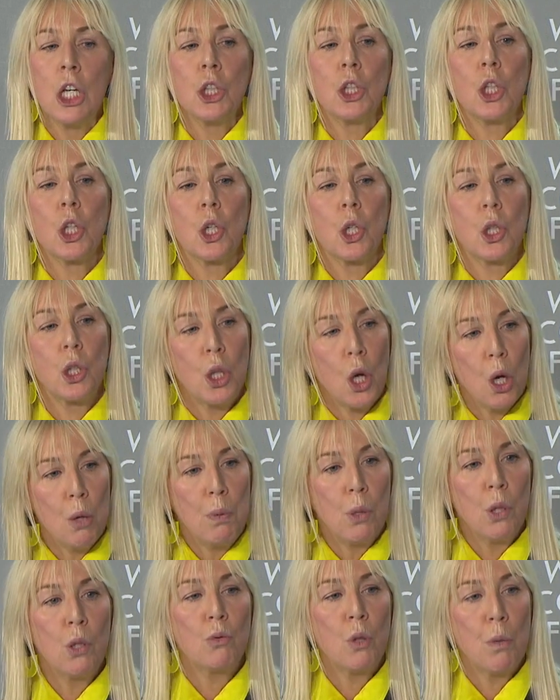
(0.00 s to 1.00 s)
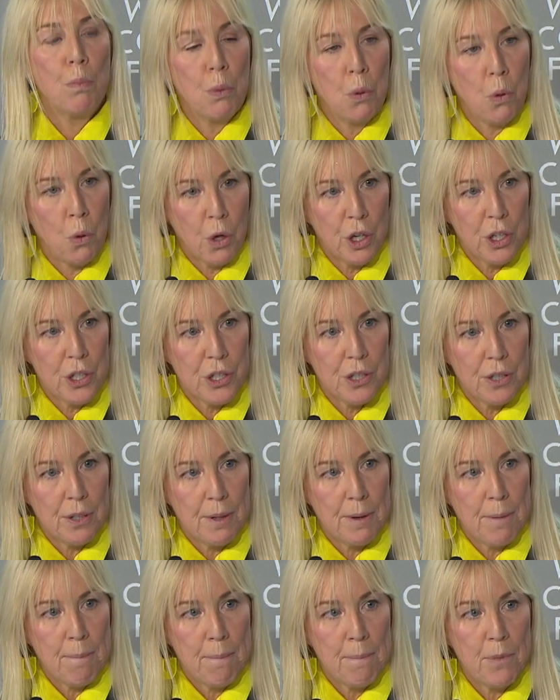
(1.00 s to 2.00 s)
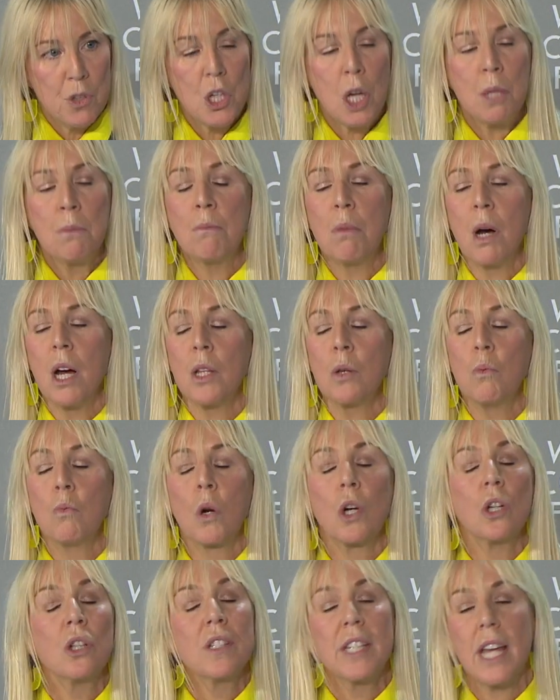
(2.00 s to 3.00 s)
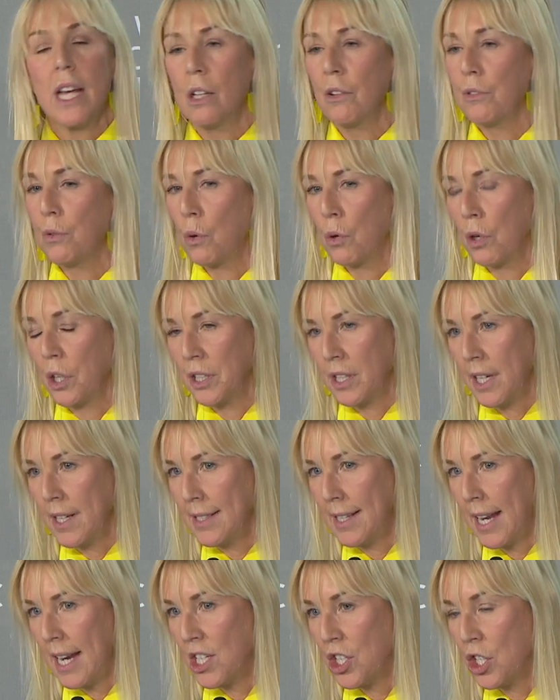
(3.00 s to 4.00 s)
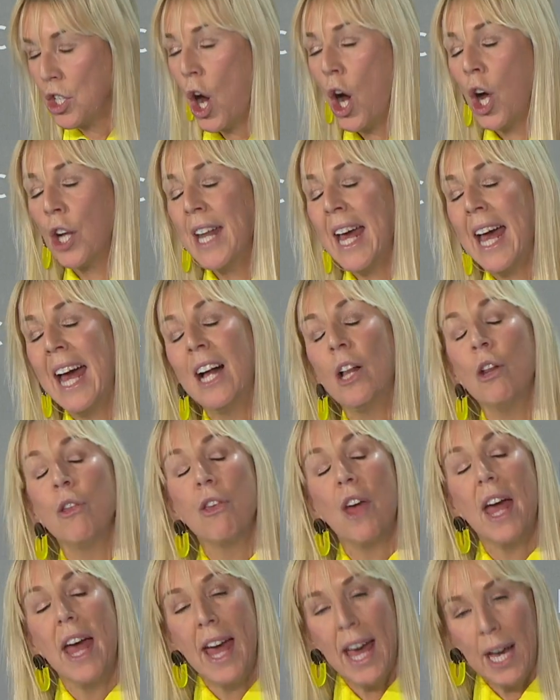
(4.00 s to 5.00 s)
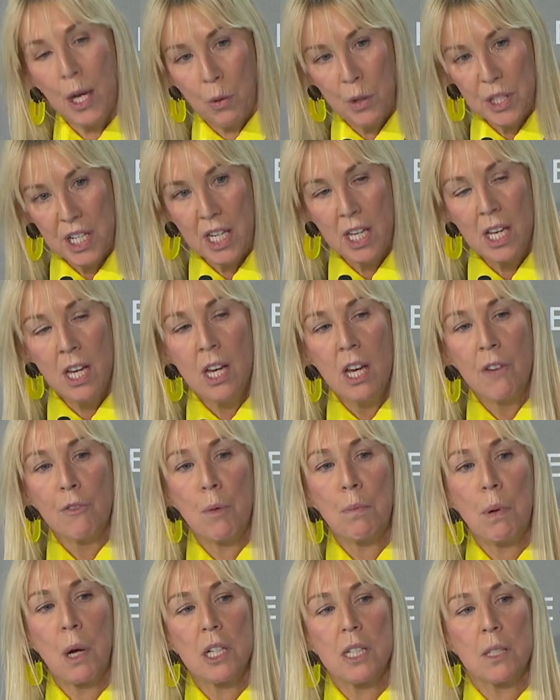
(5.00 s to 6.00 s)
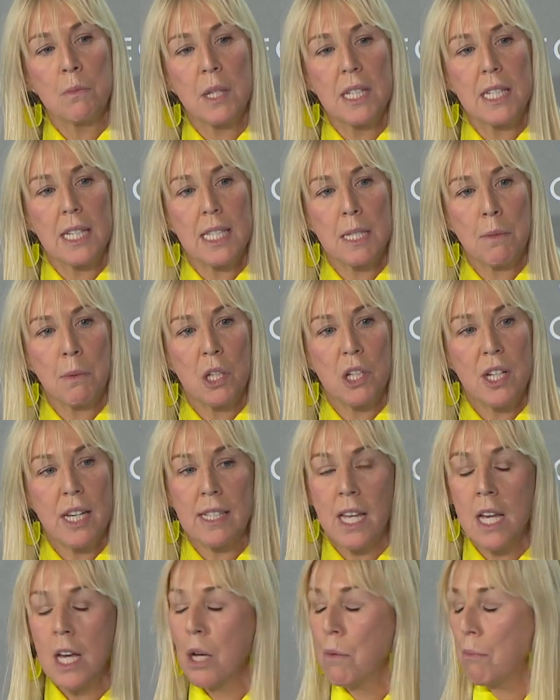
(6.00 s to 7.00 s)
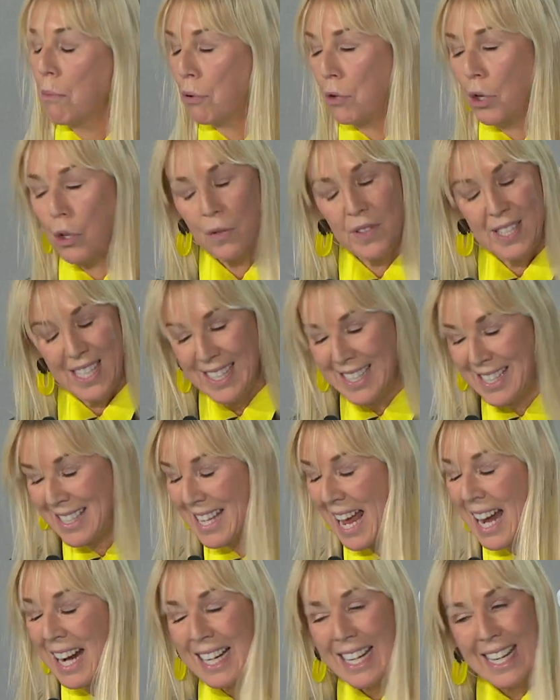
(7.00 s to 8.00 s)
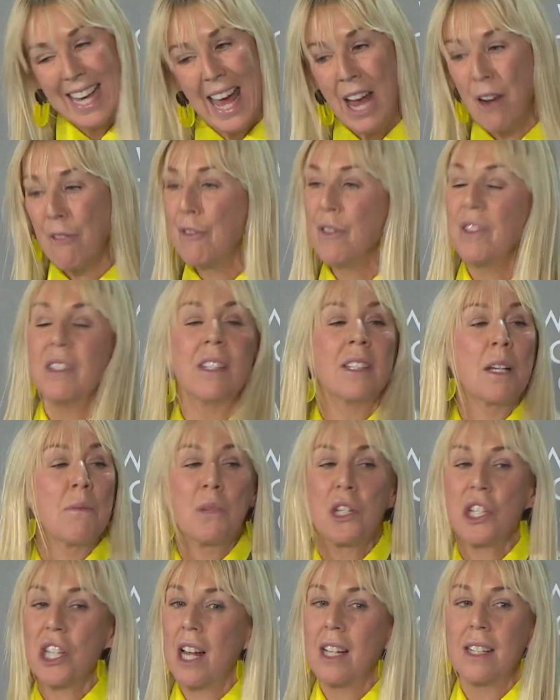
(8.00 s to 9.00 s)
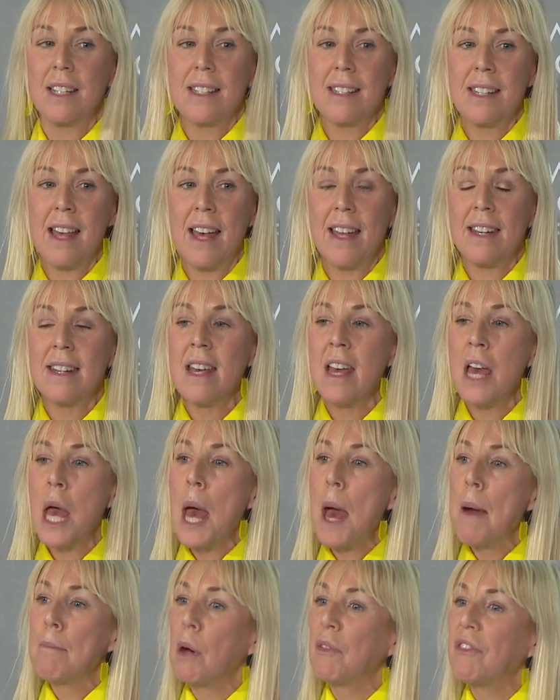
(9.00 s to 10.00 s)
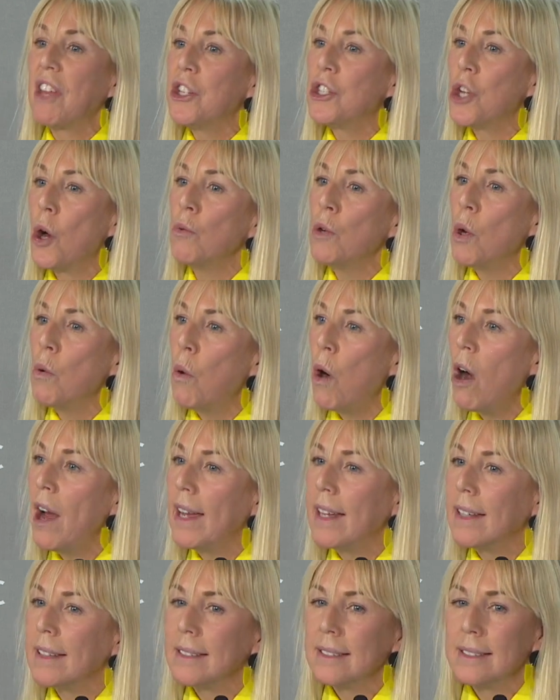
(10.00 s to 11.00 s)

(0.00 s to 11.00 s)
The global report done by the World Health Organization on health equity for persons with disabilities proves exactly everything that Michelle has said, but they don't know why.